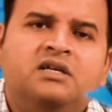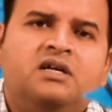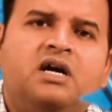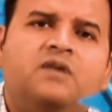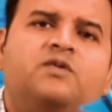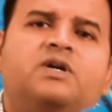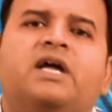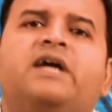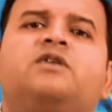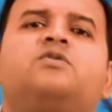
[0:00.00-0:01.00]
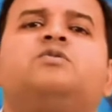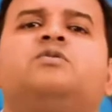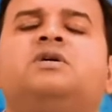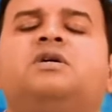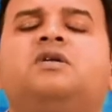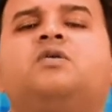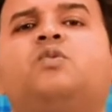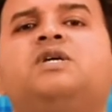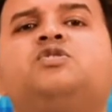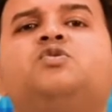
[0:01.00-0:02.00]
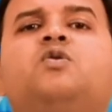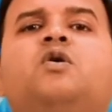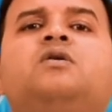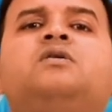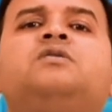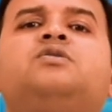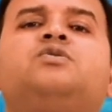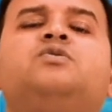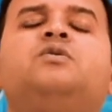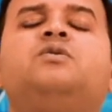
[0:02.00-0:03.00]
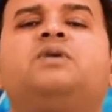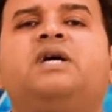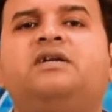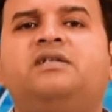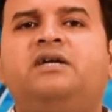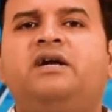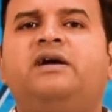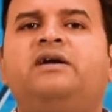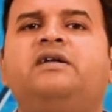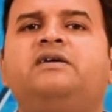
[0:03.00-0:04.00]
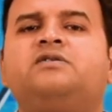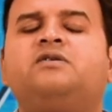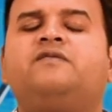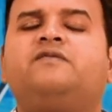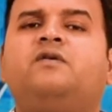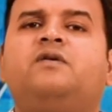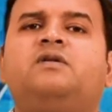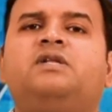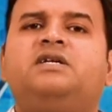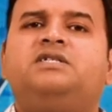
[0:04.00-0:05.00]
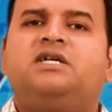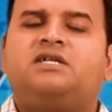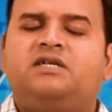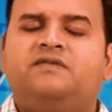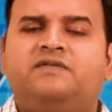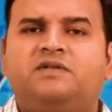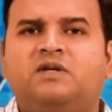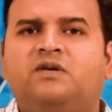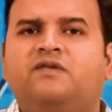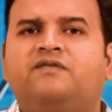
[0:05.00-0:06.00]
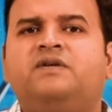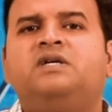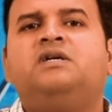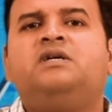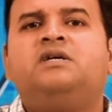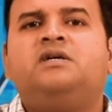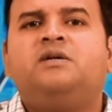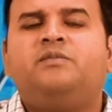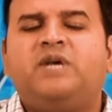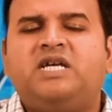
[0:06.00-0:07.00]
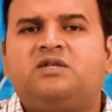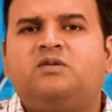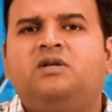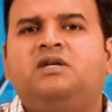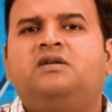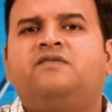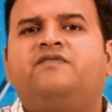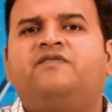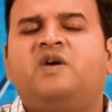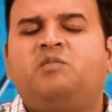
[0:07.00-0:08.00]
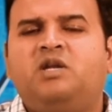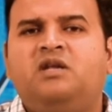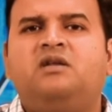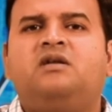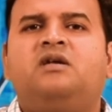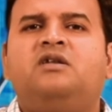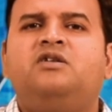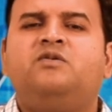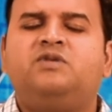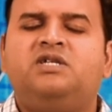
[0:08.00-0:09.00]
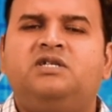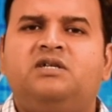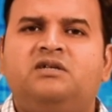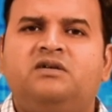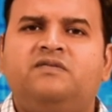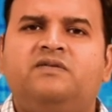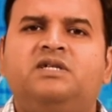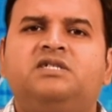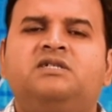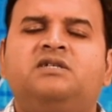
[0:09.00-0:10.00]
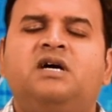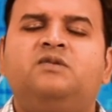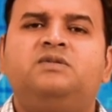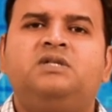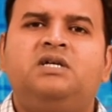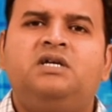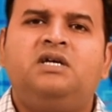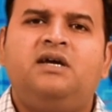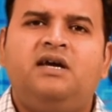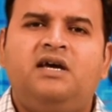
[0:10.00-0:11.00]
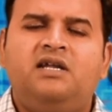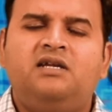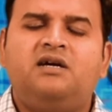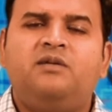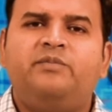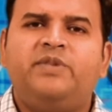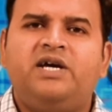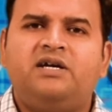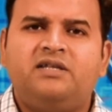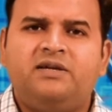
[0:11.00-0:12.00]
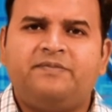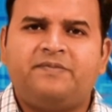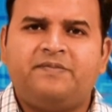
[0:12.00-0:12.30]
I would like to request you all to look at the endings of all the adjectives of masculine, feminine and neuter gender words and nouns and compare them,